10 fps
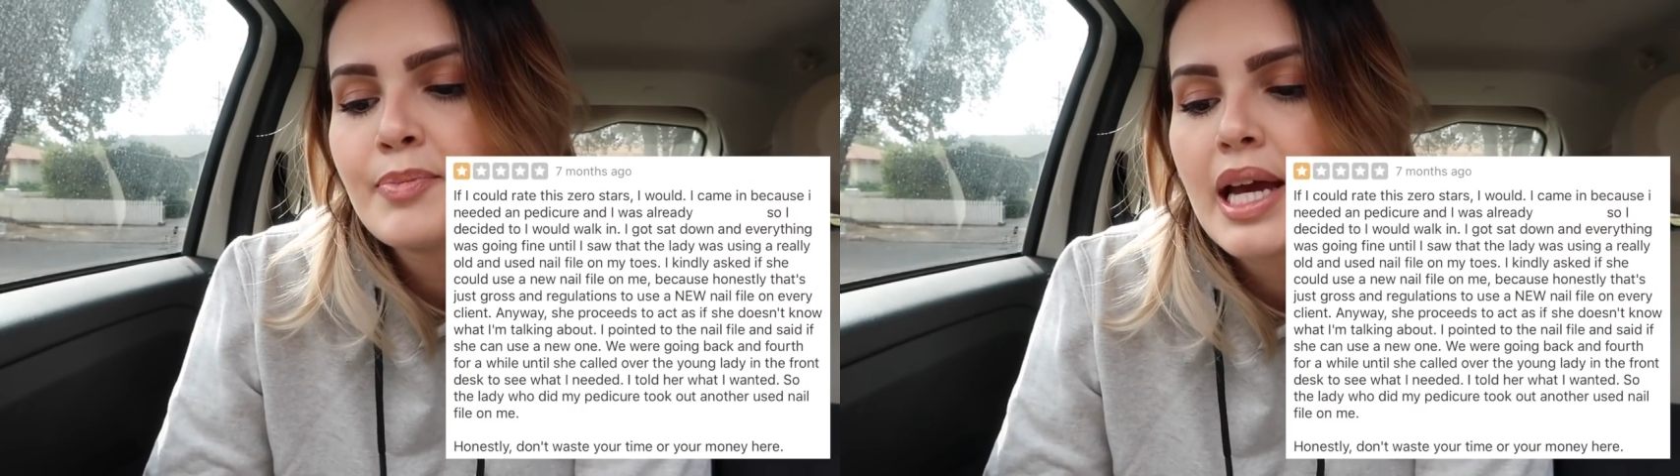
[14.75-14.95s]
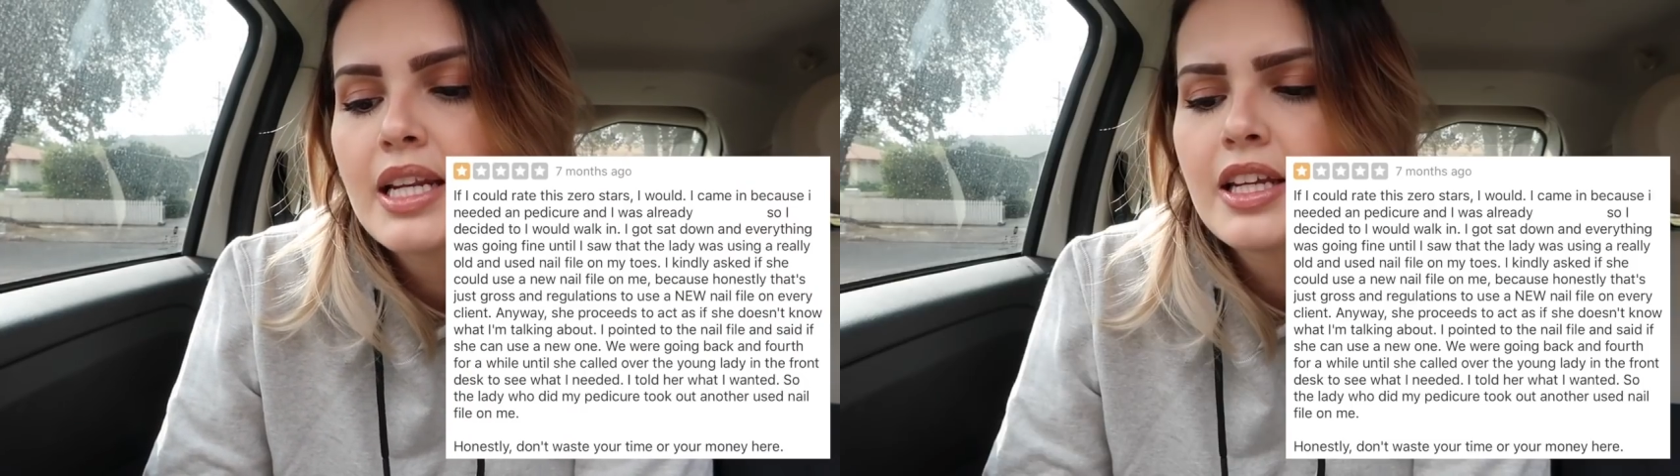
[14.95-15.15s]

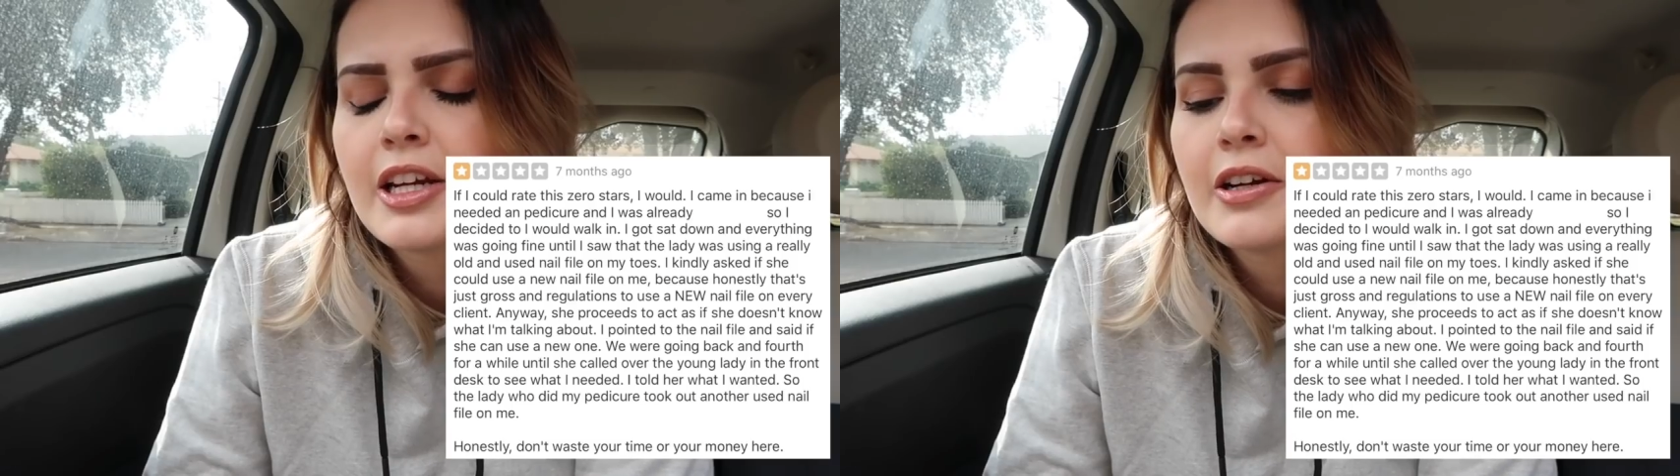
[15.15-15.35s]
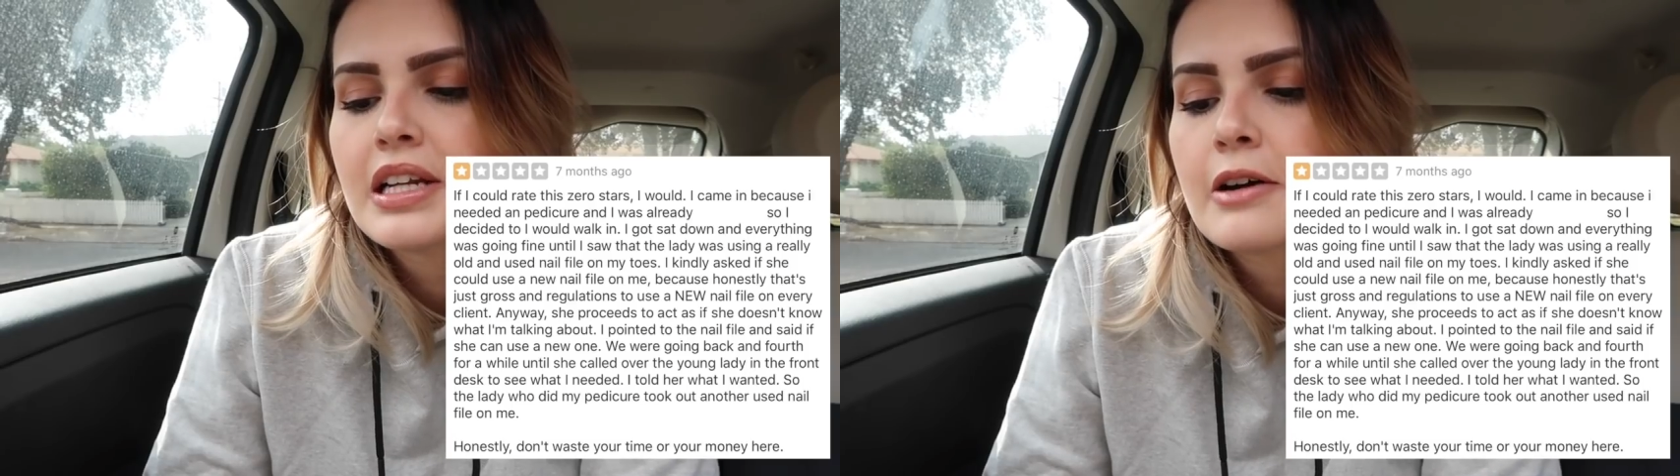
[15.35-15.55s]

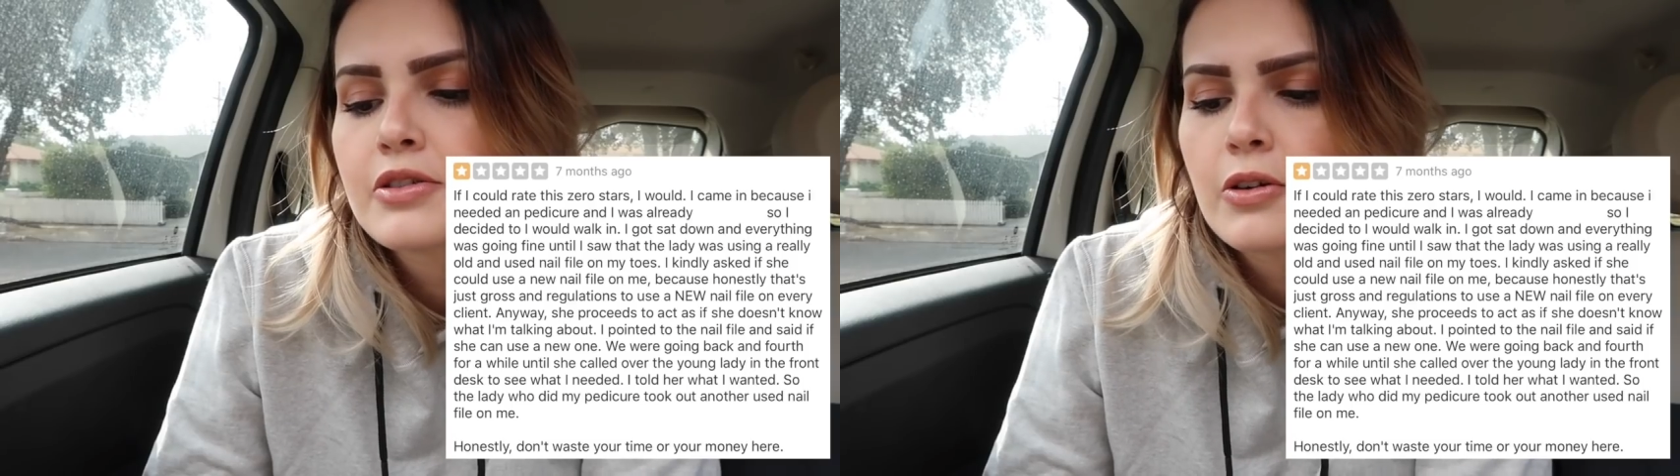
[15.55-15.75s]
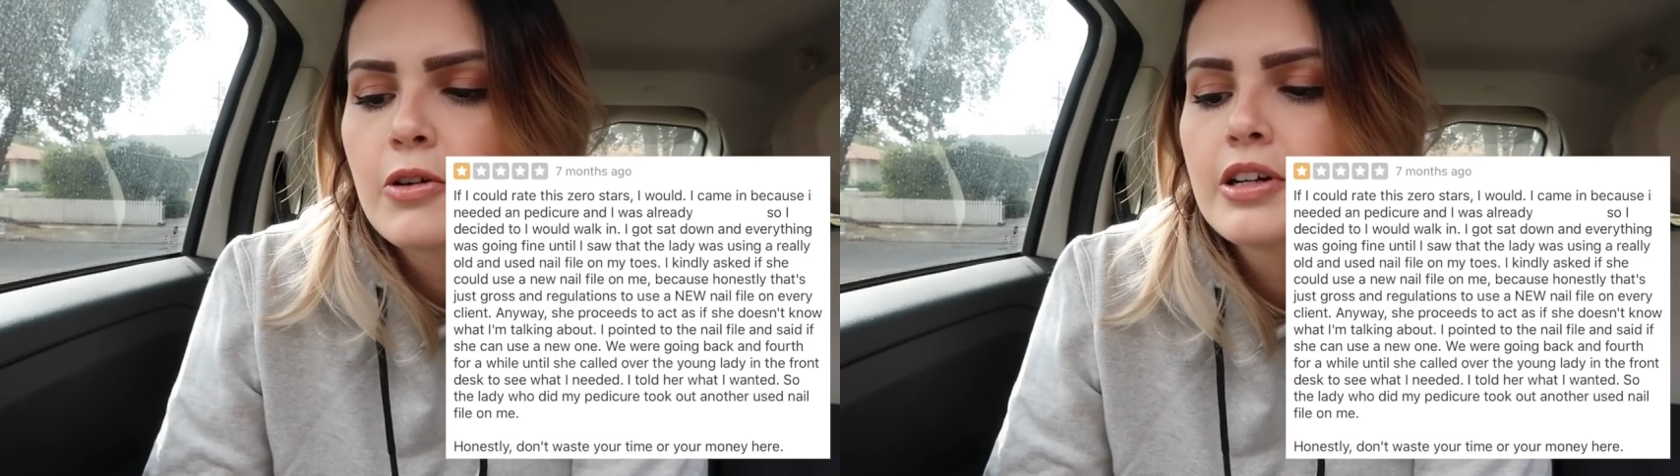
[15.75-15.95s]
pedicure and I
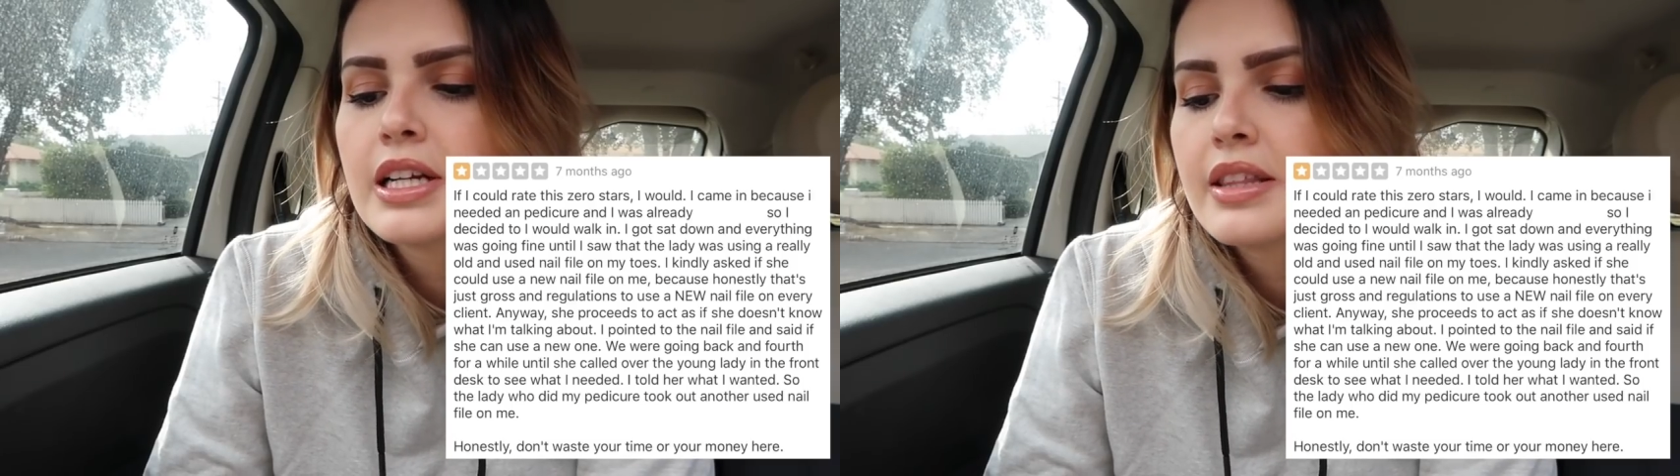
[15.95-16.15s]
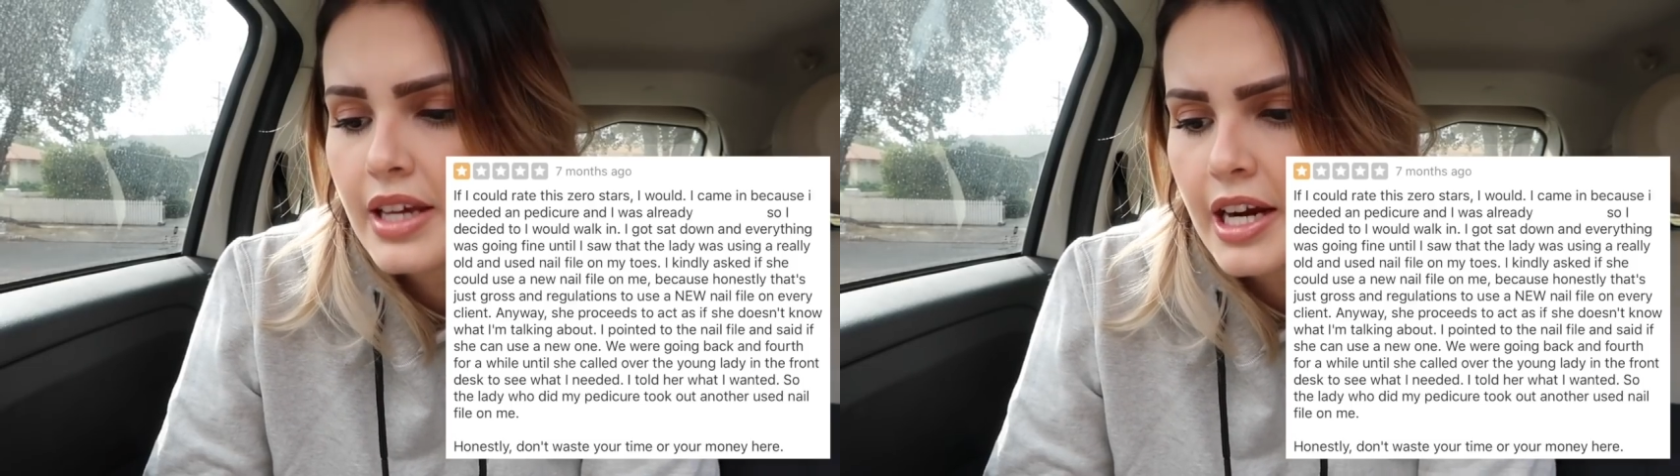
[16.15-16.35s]
was
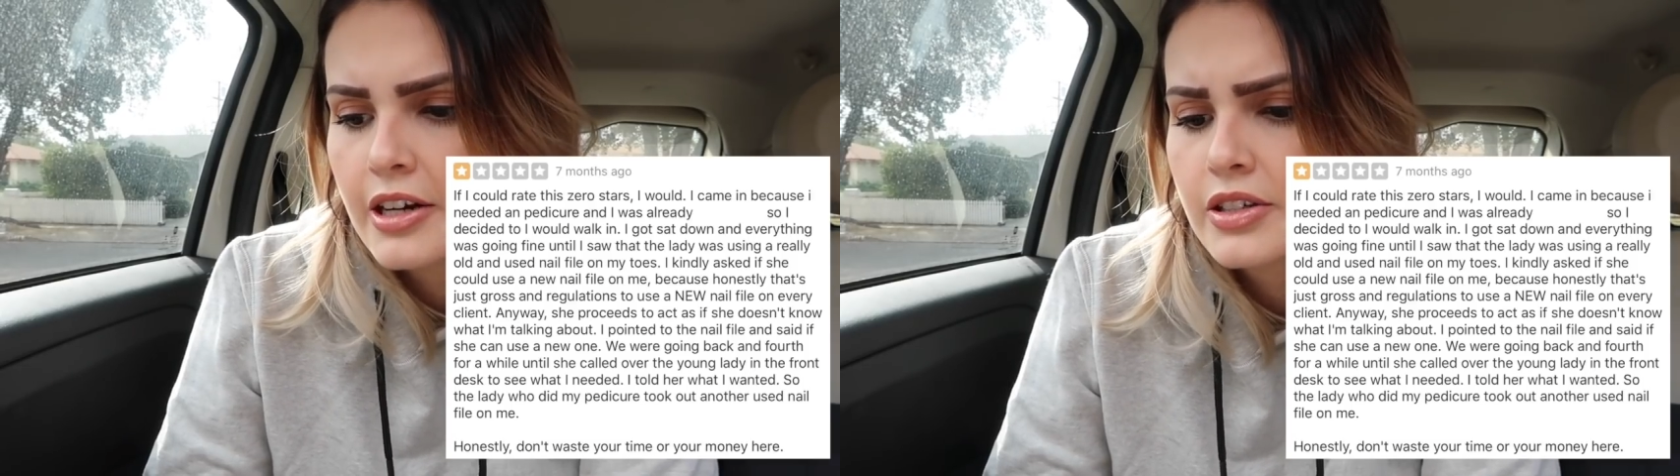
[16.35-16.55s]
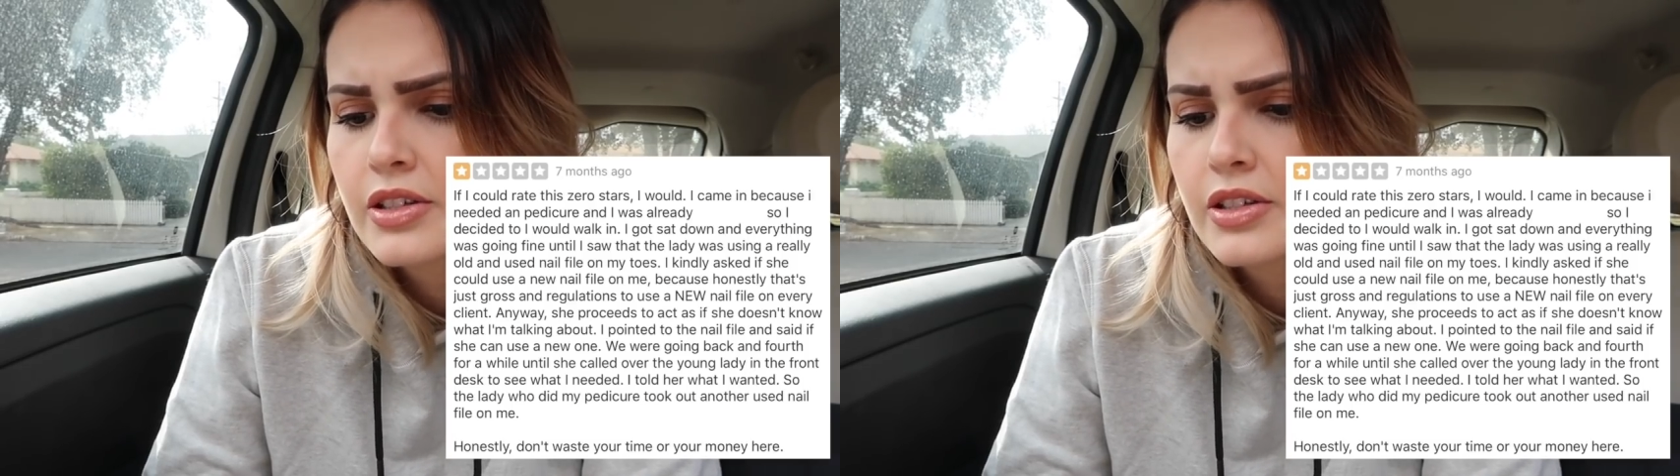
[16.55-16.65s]
already there,